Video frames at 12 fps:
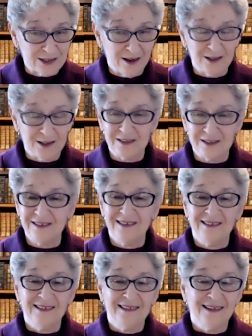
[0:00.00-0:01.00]
on
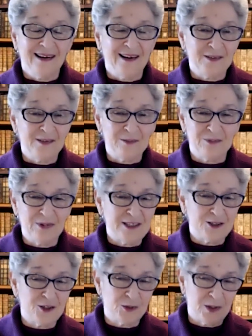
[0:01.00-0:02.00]
the
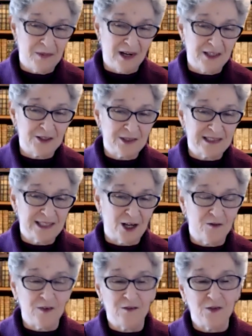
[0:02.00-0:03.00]
bread to remind
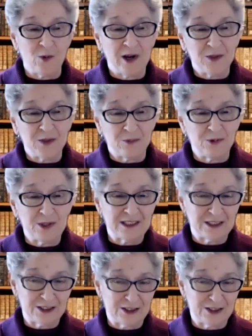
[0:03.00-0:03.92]
yourself of the way the priest